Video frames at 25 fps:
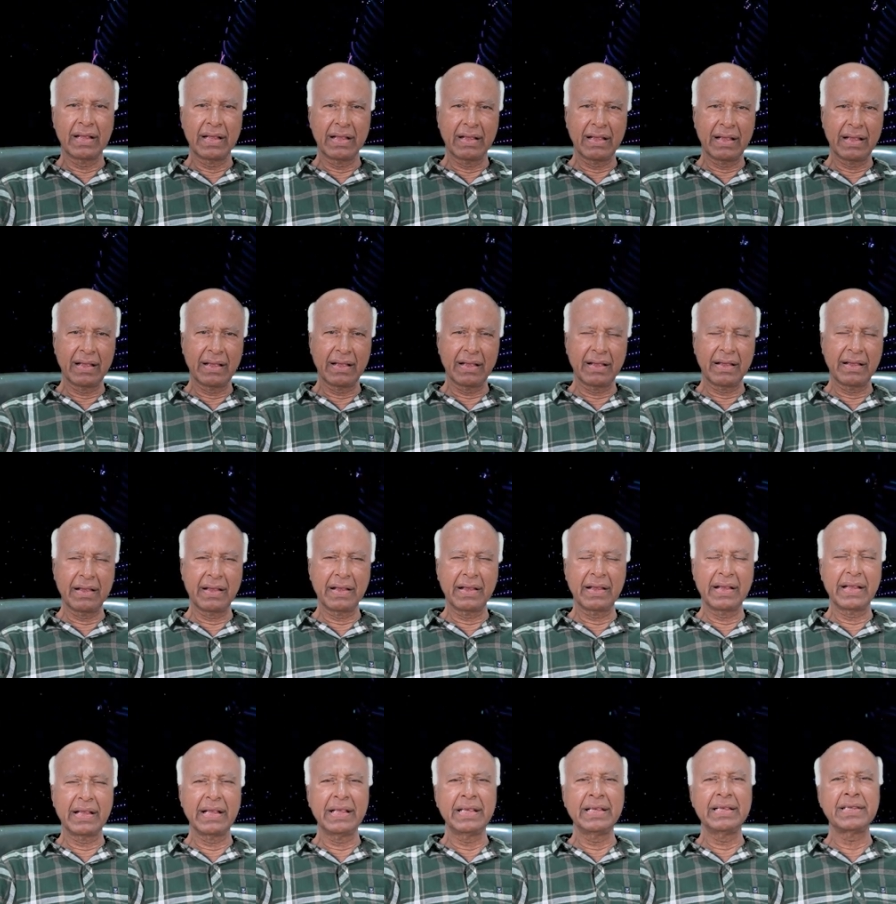
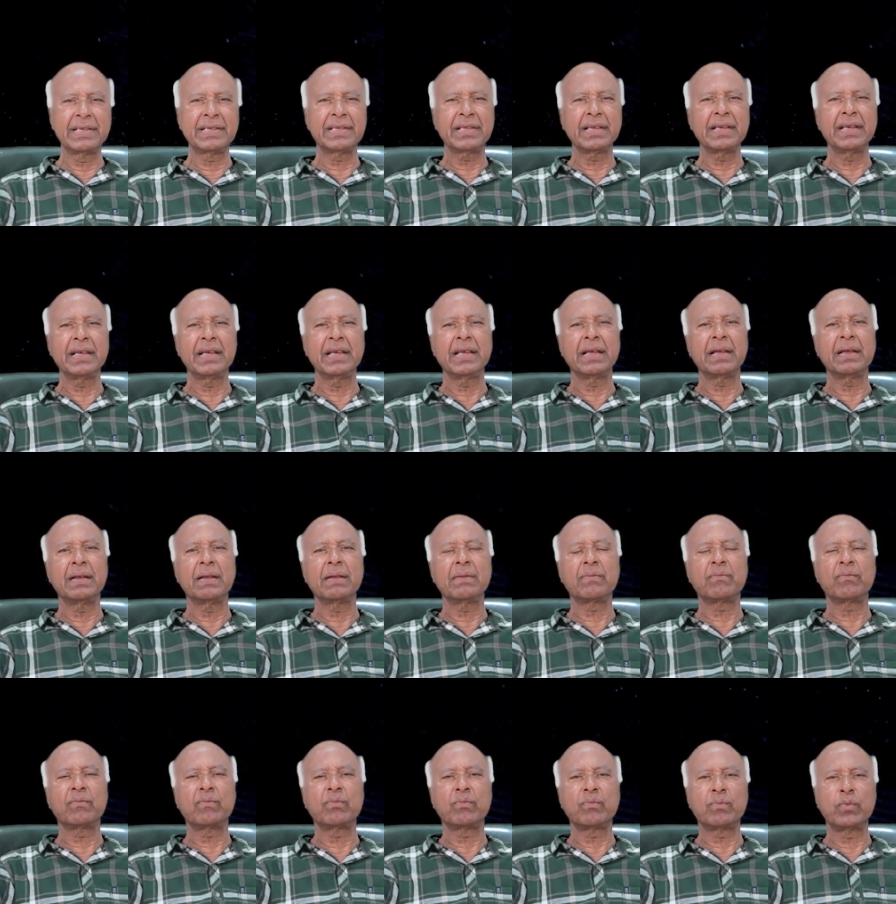is
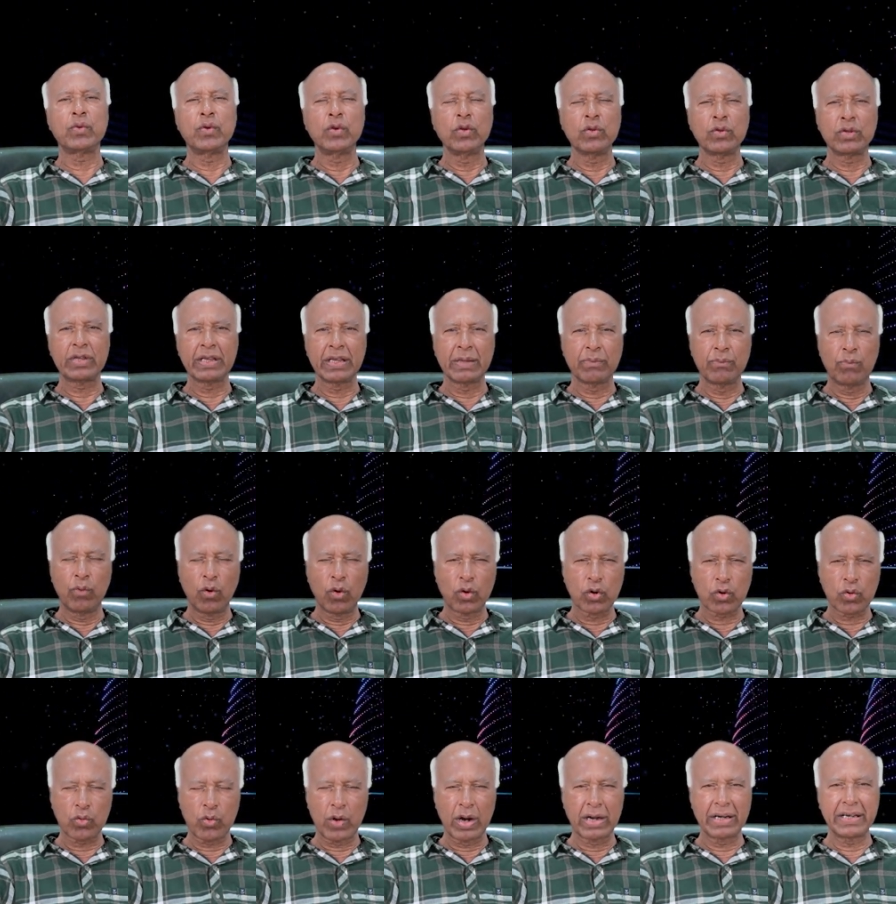producing
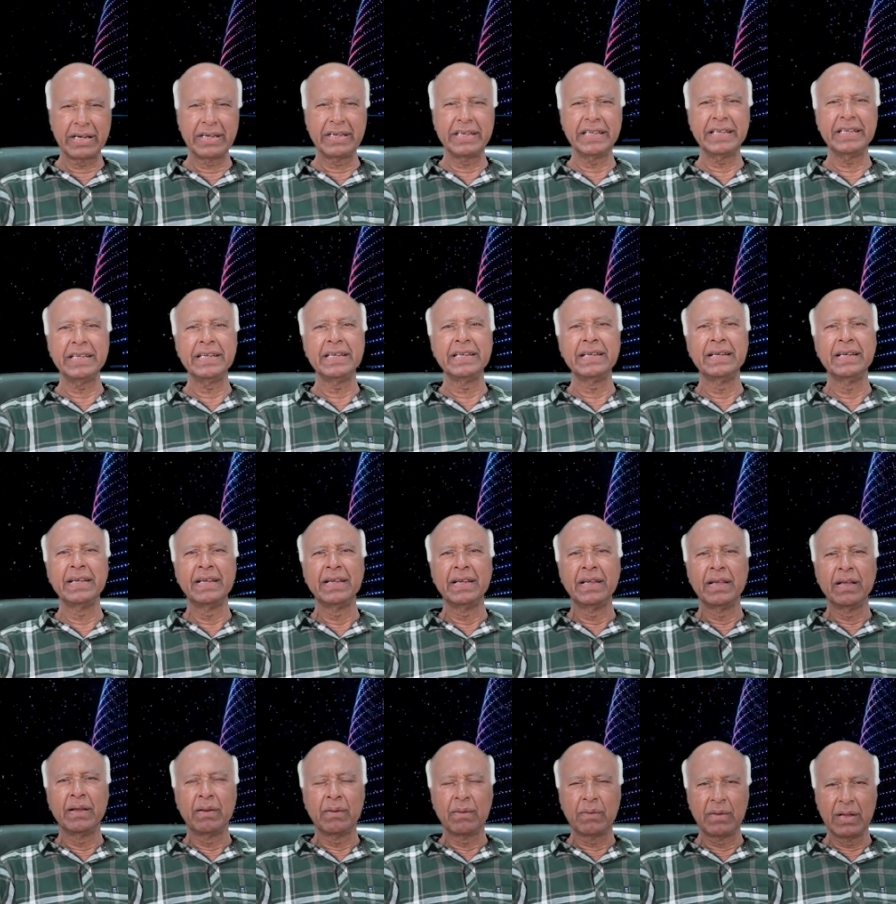more quantity,
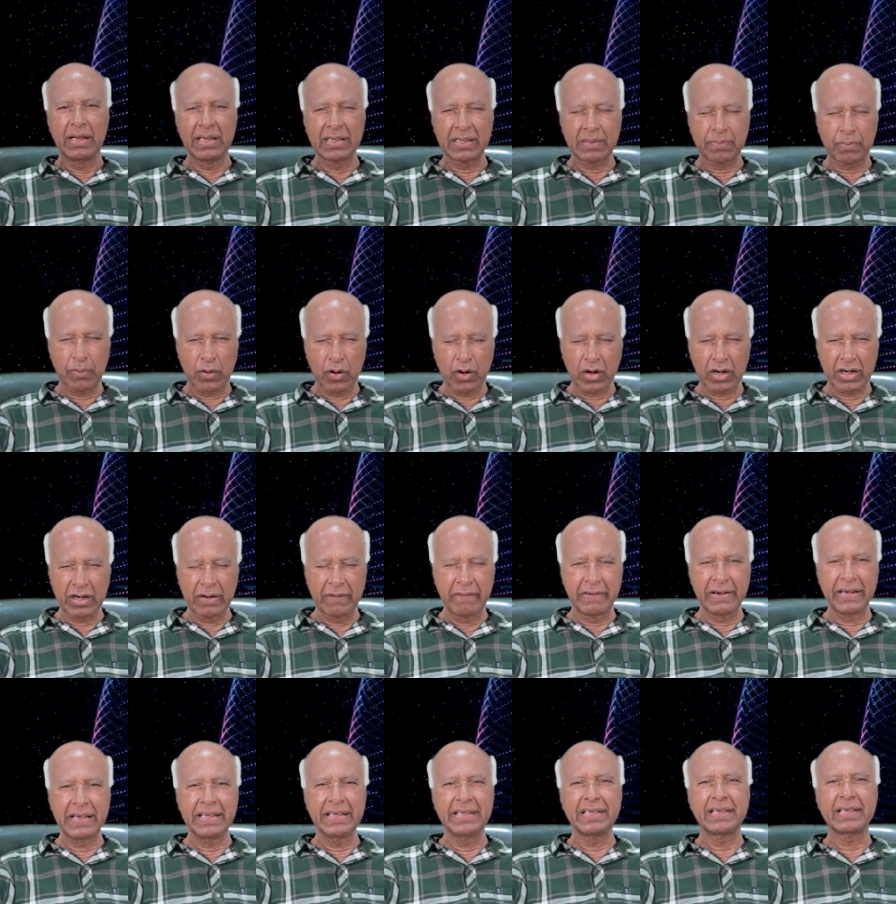his
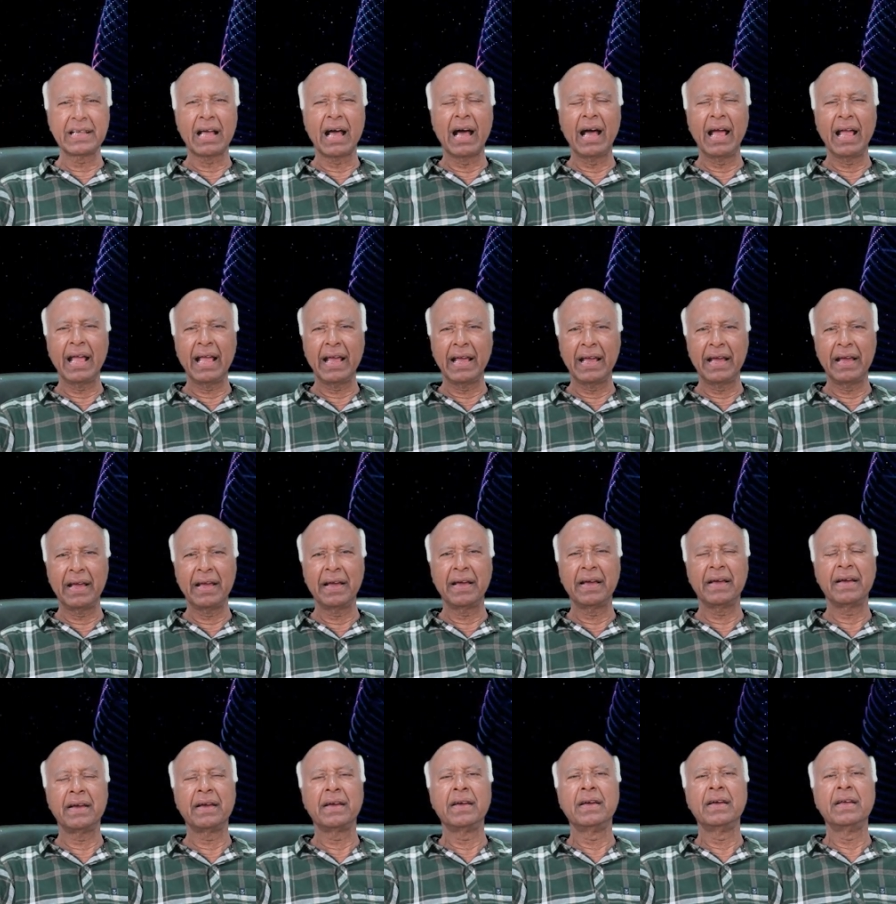productivity is
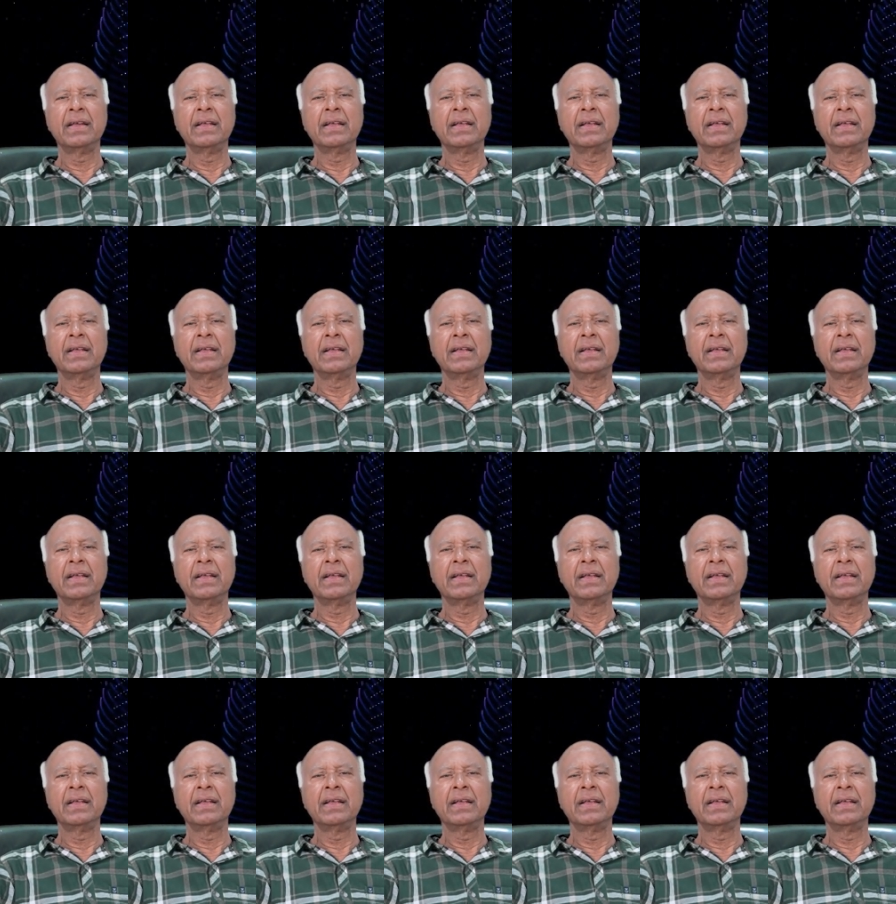higher.